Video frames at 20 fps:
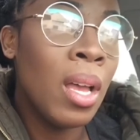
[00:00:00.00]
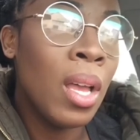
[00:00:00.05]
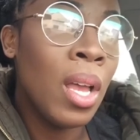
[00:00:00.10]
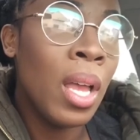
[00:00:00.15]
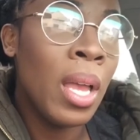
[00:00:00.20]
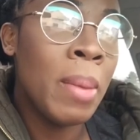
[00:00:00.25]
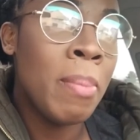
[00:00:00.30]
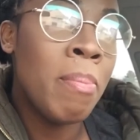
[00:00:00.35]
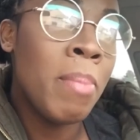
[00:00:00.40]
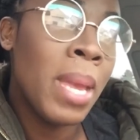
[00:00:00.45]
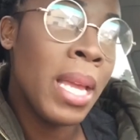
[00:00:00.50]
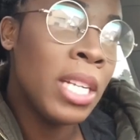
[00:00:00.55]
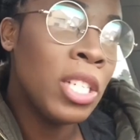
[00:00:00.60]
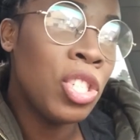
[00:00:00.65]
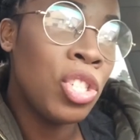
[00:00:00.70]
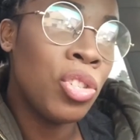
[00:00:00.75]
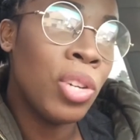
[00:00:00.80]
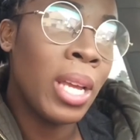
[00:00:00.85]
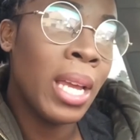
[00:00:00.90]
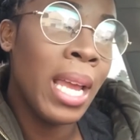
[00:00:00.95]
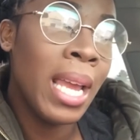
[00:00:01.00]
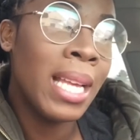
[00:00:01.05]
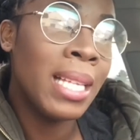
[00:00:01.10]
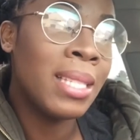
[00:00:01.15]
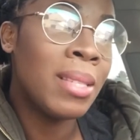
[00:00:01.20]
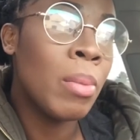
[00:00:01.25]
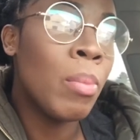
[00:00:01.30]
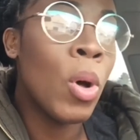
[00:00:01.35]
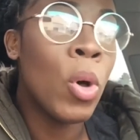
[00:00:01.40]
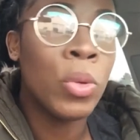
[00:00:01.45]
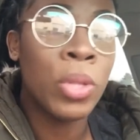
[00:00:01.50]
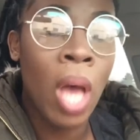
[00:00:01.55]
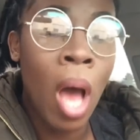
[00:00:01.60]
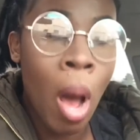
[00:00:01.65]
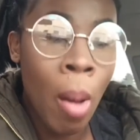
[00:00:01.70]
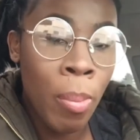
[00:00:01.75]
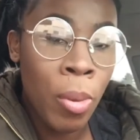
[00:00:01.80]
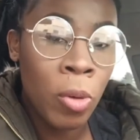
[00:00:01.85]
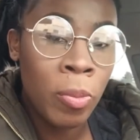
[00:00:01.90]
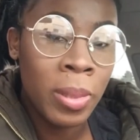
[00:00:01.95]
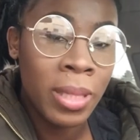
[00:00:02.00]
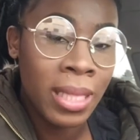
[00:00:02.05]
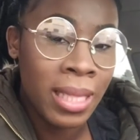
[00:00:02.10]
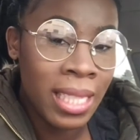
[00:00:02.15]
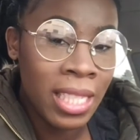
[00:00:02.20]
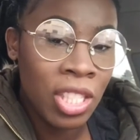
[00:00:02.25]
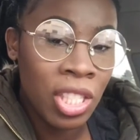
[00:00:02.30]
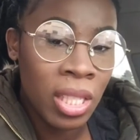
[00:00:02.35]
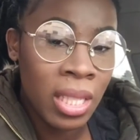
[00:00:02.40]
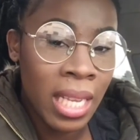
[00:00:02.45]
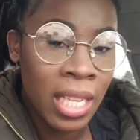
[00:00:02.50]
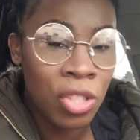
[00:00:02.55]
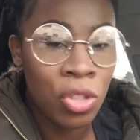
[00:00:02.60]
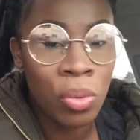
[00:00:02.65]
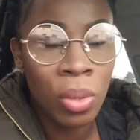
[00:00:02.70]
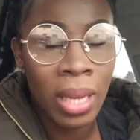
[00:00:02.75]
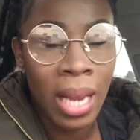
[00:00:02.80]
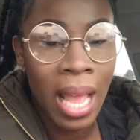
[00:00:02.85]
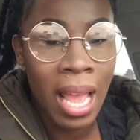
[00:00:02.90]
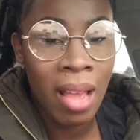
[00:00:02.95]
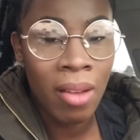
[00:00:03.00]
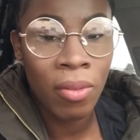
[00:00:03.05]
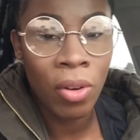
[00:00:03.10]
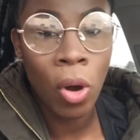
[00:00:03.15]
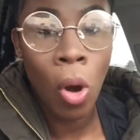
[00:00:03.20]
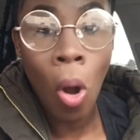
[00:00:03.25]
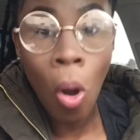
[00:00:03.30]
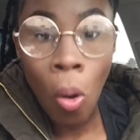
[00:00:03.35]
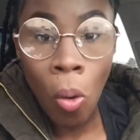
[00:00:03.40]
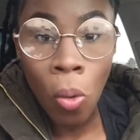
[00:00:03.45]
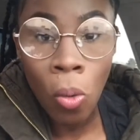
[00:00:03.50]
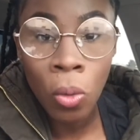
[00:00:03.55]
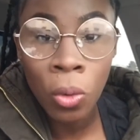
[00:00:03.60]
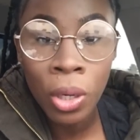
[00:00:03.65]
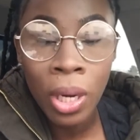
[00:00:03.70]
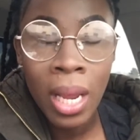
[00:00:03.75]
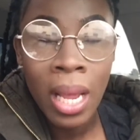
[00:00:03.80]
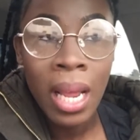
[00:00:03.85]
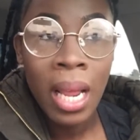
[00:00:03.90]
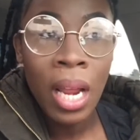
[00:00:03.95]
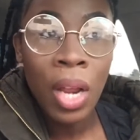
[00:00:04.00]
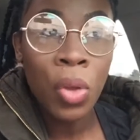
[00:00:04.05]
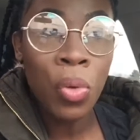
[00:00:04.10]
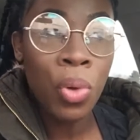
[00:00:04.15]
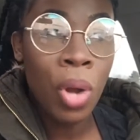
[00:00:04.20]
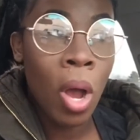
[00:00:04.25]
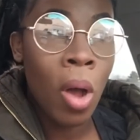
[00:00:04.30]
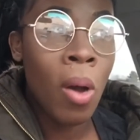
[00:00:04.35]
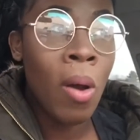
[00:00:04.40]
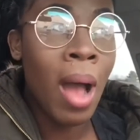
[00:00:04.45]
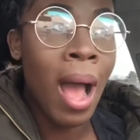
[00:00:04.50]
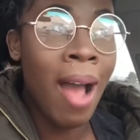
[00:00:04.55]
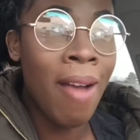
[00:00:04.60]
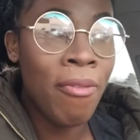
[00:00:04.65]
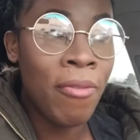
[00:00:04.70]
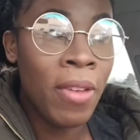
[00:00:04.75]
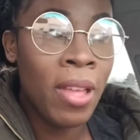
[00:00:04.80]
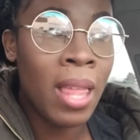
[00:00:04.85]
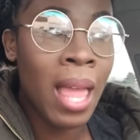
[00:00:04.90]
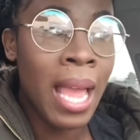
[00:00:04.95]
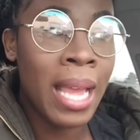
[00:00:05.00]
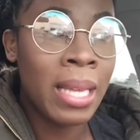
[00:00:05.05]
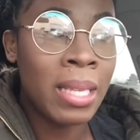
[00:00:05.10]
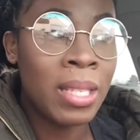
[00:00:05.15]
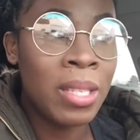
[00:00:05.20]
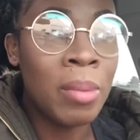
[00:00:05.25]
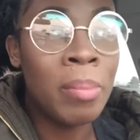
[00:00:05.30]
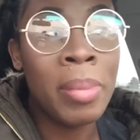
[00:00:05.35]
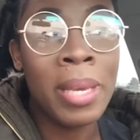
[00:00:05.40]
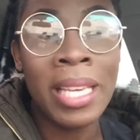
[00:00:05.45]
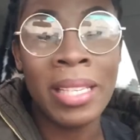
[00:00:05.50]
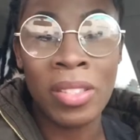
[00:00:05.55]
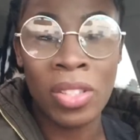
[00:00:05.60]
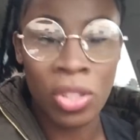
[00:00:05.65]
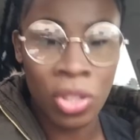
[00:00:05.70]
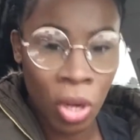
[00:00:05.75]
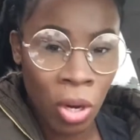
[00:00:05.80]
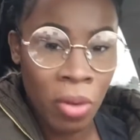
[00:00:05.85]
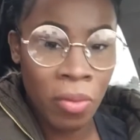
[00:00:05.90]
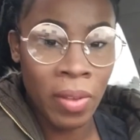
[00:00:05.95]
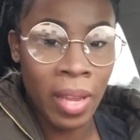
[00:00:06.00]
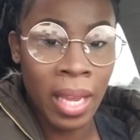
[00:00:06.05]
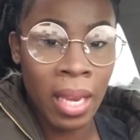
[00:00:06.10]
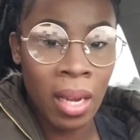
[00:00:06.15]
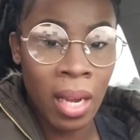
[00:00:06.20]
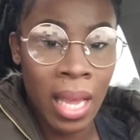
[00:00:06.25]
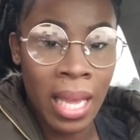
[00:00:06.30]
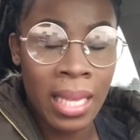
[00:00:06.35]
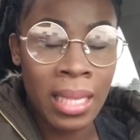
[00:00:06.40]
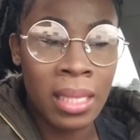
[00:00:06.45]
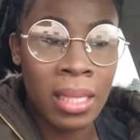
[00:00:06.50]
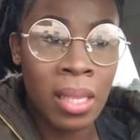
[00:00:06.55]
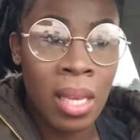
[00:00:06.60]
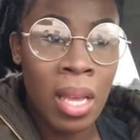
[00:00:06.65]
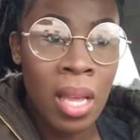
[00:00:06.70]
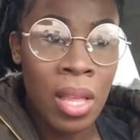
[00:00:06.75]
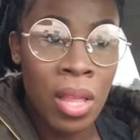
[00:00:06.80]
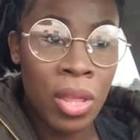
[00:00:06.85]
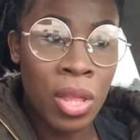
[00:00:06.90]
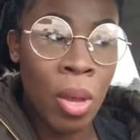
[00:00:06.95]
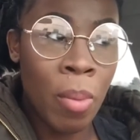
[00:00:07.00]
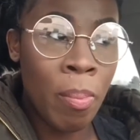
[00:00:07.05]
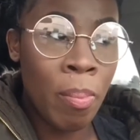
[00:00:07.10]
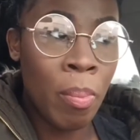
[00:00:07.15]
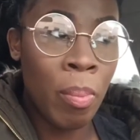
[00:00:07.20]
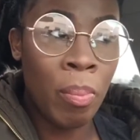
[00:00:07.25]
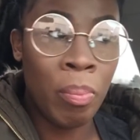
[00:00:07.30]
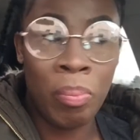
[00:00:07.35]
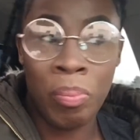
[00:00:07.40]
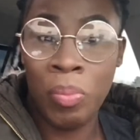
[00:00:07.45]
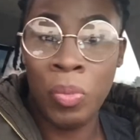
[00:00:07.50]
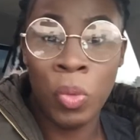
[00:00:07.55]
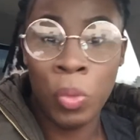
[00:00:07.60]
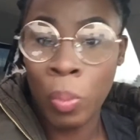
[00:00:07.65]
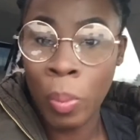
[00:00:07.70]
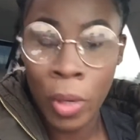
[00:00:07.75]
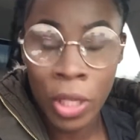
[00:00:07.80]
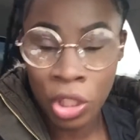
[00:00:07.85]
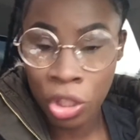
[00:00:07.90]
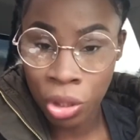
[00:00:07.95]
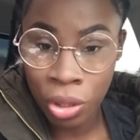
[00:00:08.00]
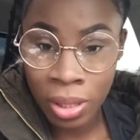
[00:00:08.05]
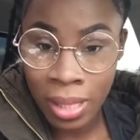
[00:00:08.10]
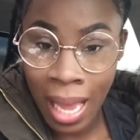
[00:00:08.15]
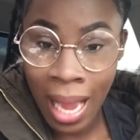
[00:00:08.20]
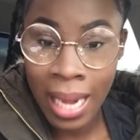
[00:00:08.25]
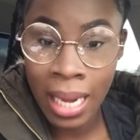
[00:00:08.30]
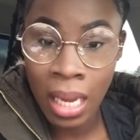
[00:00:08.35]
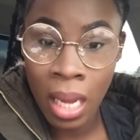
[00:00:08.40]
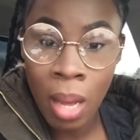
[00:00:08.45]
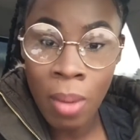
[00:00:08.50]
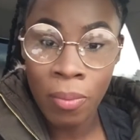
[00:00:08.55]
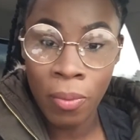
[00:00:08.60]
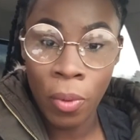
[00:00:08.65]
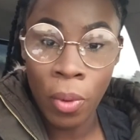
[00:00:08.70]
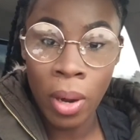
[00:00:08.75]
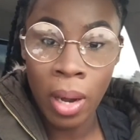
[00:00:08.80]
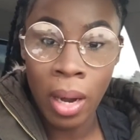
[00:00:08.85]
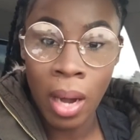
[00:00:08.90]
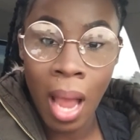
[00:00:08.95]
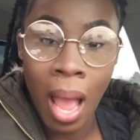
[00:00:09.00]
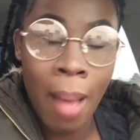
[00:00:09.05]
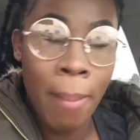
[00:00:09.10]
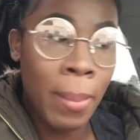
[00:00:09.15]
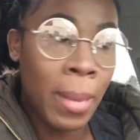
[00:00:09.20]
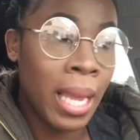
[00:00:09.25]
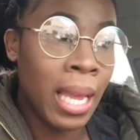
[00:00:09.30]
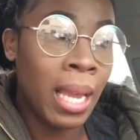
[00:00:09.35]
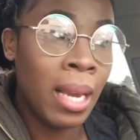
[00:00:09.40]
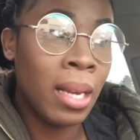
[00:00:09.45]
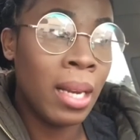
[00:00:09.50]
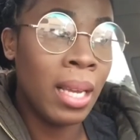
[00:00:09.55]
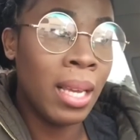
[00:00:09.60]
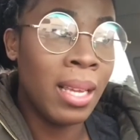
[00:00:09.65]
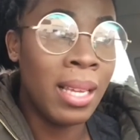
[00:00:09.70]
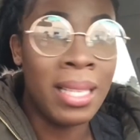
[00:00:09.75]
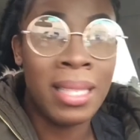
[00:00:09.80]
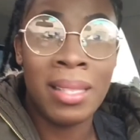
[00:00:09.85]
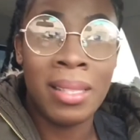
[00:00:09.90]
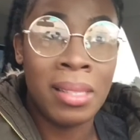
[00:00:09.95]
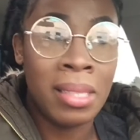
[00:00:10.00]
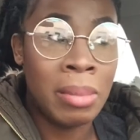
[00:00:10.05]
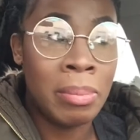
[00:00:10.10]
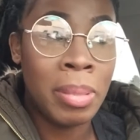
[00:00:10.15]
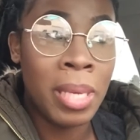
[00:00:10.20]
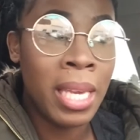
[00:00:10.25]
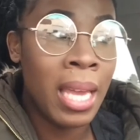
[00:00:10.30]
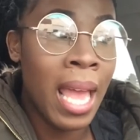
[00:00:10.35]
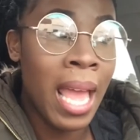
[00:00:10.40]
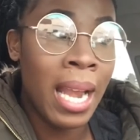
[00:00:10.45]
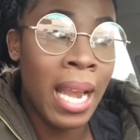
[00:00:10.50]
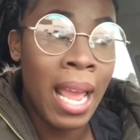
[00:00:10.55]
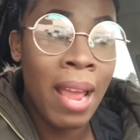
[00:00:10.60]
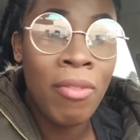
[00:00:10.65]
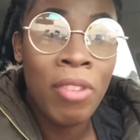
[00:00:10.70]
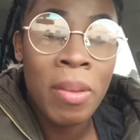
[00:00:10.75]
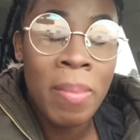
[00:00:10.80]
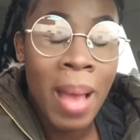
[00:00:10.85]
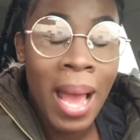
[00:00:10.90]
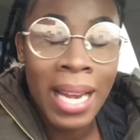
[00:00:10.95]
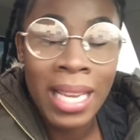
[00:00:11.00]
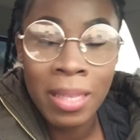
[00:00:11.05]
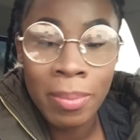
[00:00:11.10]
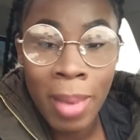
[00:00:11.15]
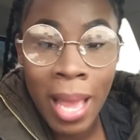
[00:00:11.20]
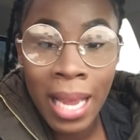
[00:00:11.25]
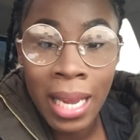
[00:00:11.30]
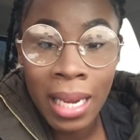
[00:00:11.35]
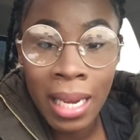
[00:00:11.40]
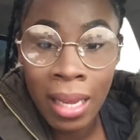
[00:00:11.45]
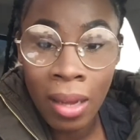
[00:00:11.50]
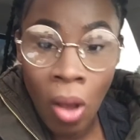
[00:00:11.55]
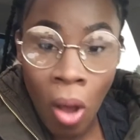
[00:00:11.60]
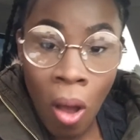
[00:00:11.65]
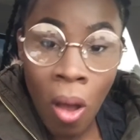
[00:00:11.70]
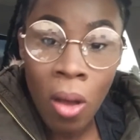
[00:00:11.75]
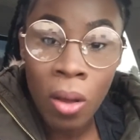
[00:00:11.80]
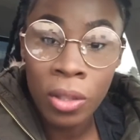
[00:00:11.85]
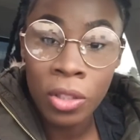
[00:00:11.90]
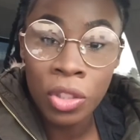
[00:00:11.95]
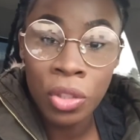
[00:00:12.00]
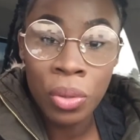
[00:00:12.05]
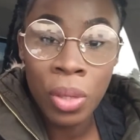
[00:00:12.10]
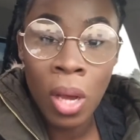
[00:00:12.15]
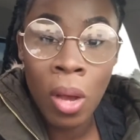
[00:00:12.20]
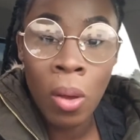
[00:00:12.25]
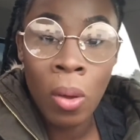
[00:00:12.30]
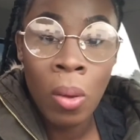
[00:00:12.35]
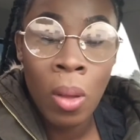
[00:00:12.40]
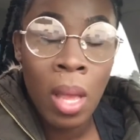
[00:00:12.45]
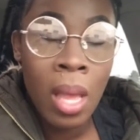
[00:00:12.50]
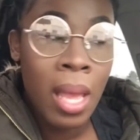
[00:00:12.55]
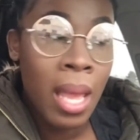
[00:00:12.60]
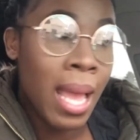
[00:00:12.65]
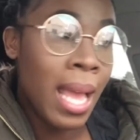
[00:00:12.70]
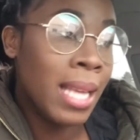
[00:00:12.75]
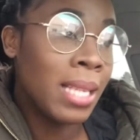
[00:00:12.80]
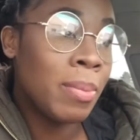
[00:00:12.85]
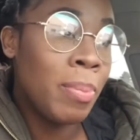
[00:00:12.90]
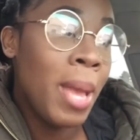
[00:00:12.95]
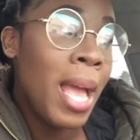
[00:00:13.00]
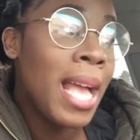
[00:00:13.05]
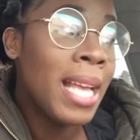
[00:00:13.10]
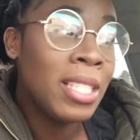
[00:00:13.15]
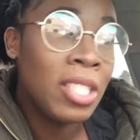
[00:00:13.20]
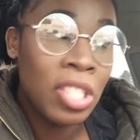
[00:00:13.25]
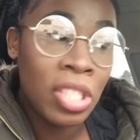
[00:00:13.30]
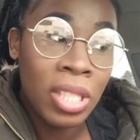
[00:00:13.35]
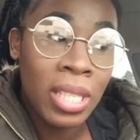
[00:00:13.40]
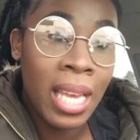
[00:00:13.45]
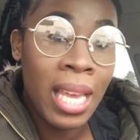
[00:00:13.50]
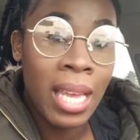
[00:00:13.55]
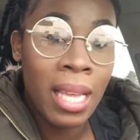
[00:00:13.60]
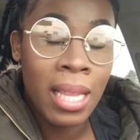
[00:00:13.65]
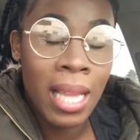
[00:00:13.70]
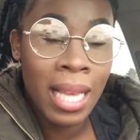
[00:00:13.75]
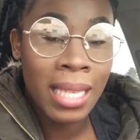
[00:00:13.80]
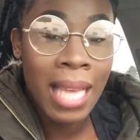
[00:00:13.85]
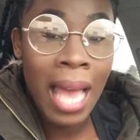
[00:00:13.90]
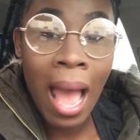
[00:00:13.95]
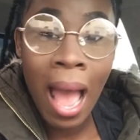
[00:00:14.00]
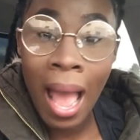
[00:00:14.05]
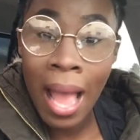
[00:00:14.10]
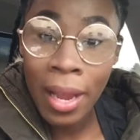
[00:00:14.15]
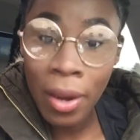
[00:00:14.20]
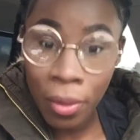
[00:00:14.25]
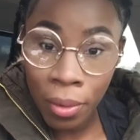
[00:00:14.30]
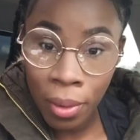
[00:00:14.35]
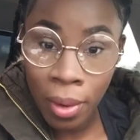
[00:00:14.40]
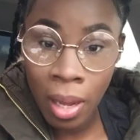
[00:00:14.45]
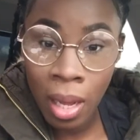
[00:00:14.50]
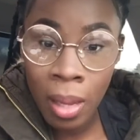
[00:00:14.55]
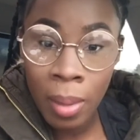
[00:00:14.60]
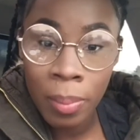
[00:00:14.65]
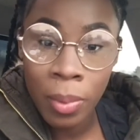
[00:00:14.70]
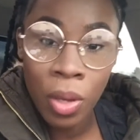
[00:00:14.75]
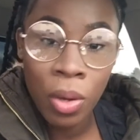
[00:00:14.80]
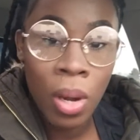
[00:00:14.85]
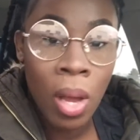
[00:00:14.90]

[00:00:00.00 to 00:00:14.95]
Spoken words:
in ministry, it's the most humble position that you could ever hold. I feel like to be a servant is what you're signing up for. I mean, it's to be at everybody's beck and calls. As a pastor's kid, that's how I grew up,